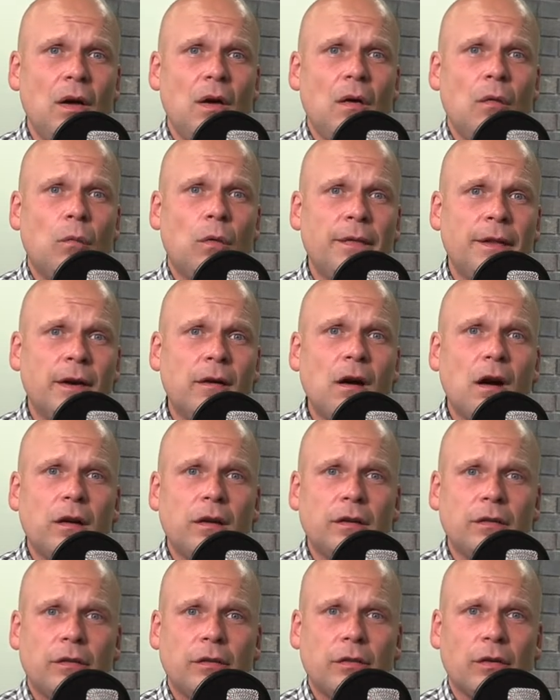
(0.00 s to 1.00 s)
When there are
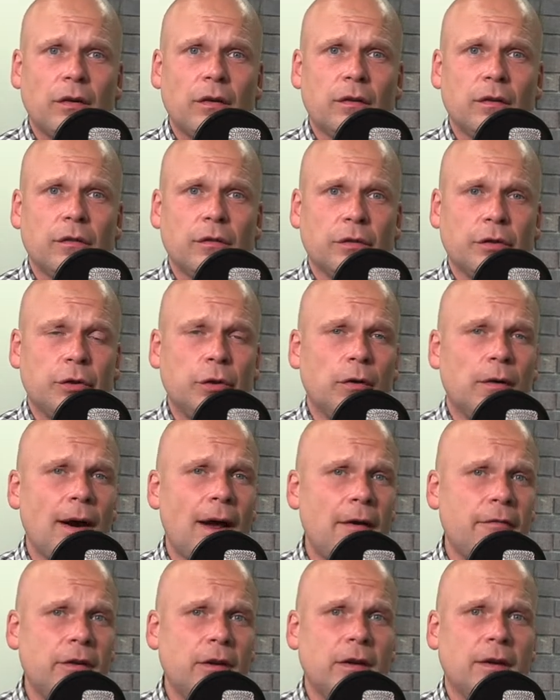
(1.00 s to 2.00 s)
concerns or you're
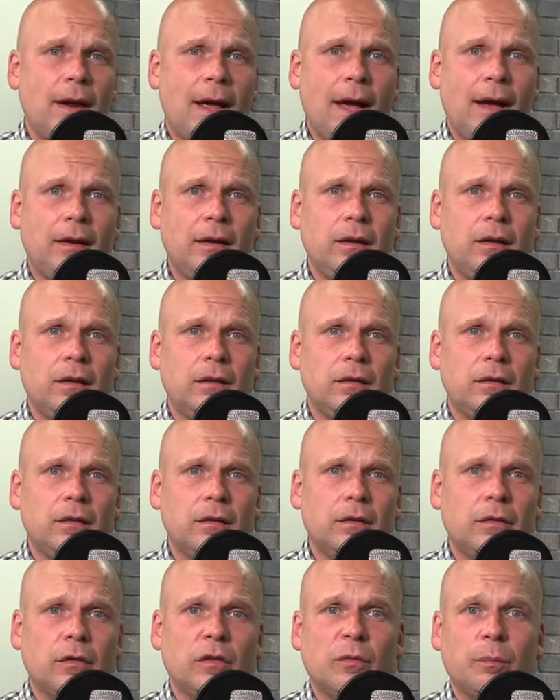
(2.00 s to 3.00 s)
having a nagging
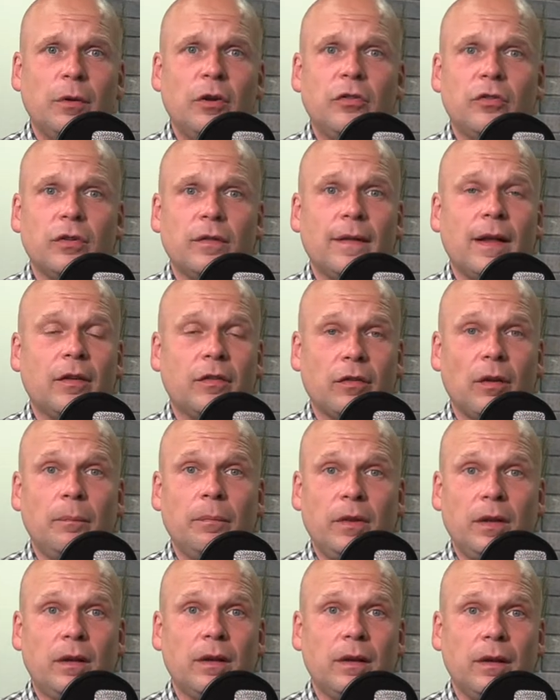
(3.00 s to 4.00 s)
suspicion that
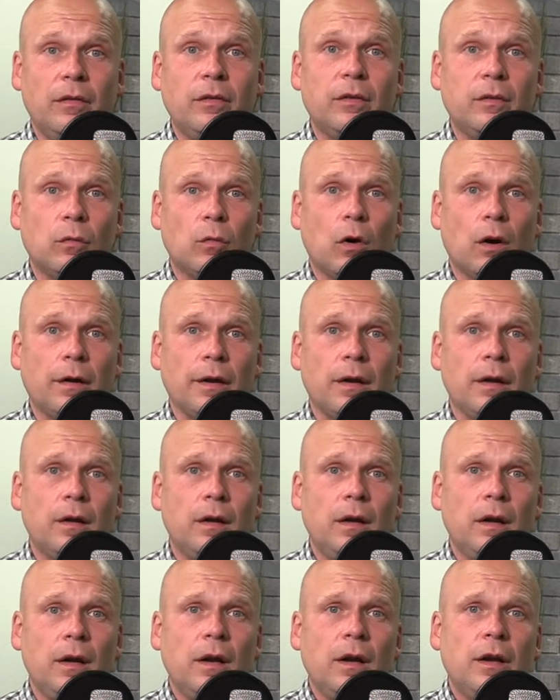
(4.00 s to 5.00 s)
something isn't right,
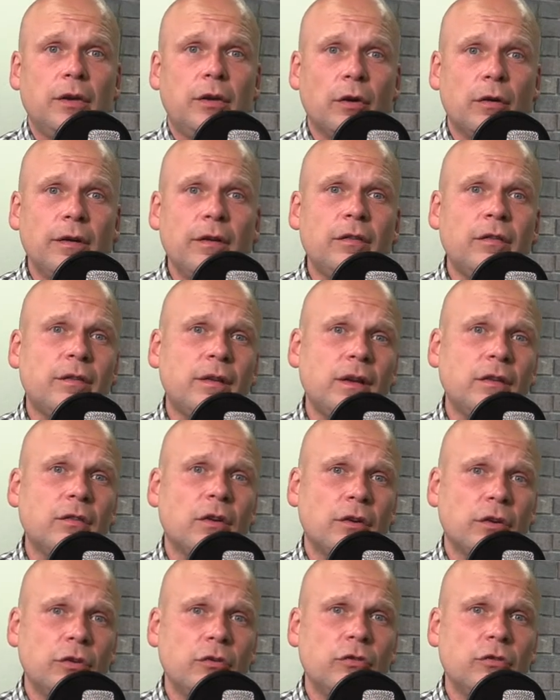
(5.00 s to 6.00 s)
your instincts are
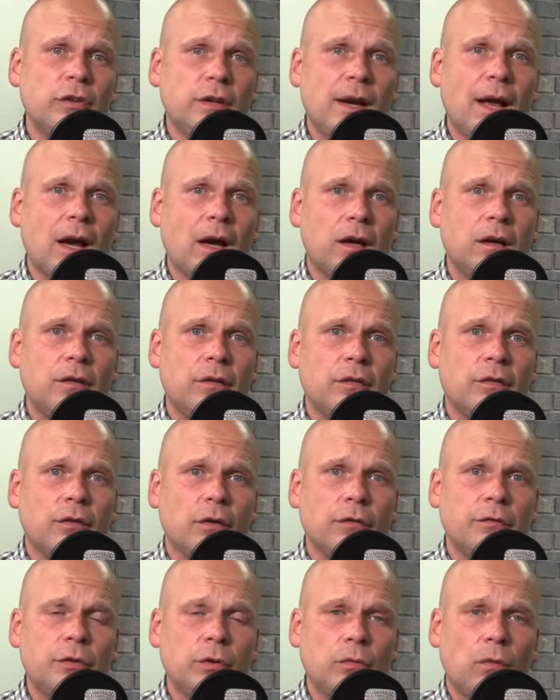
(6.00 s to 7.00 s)
usually not going to
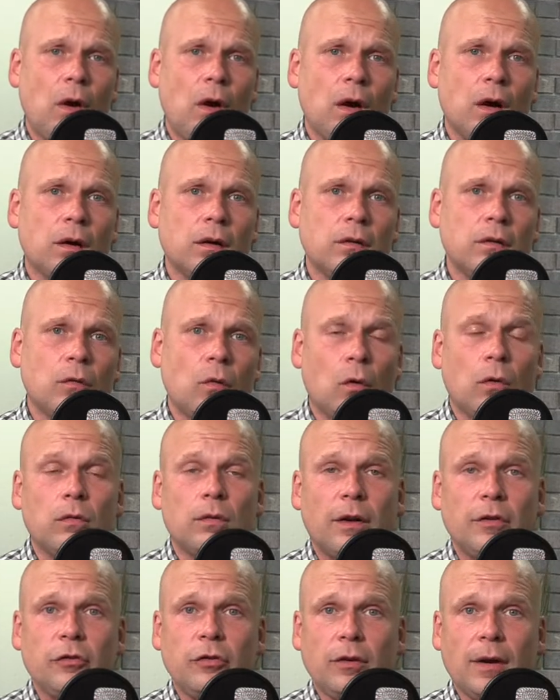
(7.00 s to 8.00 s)
serve you wrong or
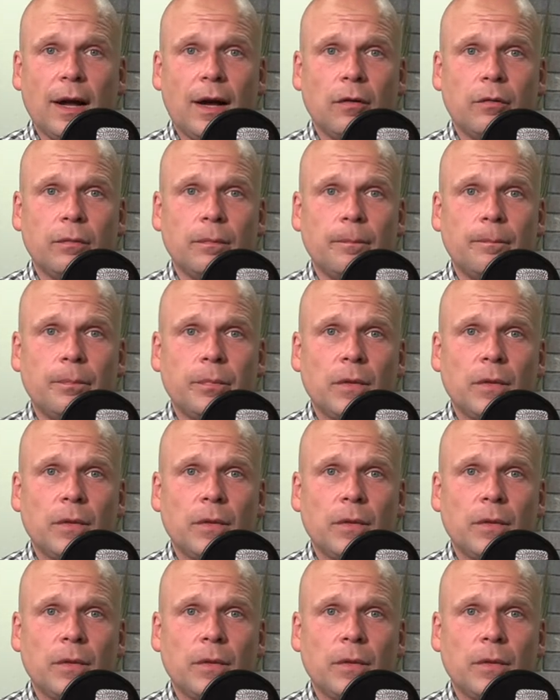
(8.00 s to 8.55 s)
let you down.